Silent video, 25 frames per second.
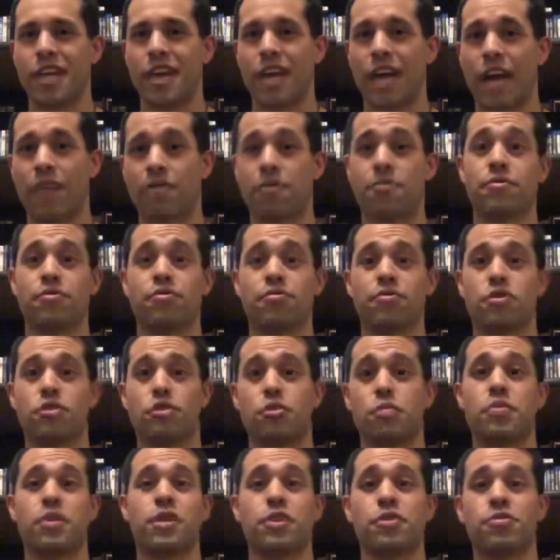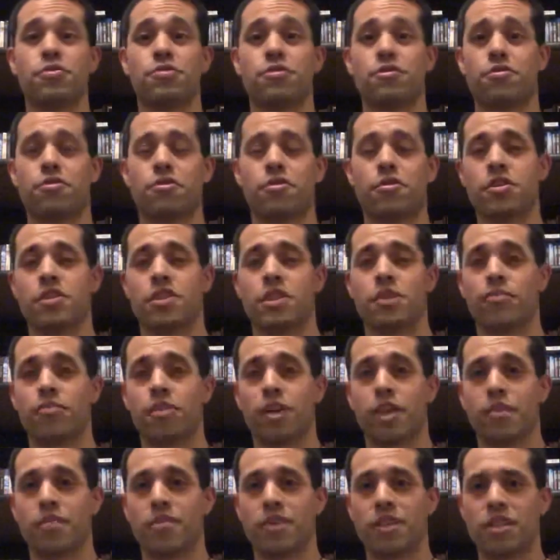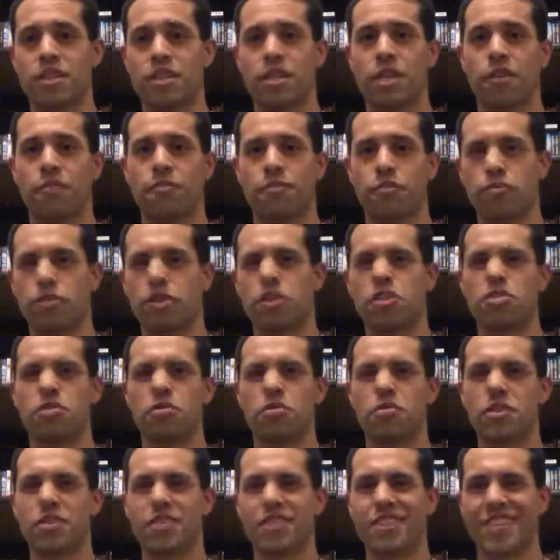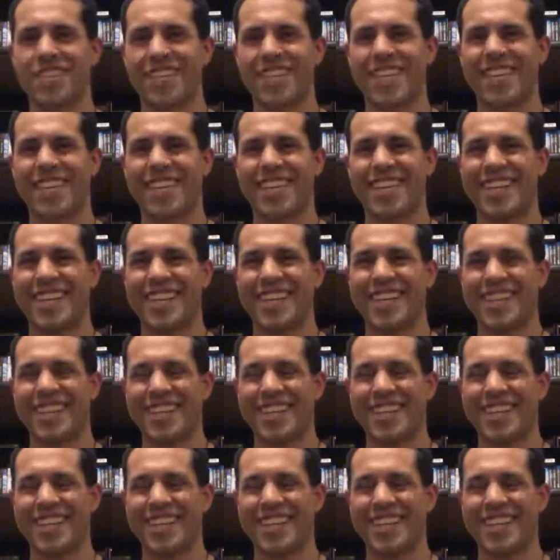I have a few superhero stories I'm writing myself, original ones.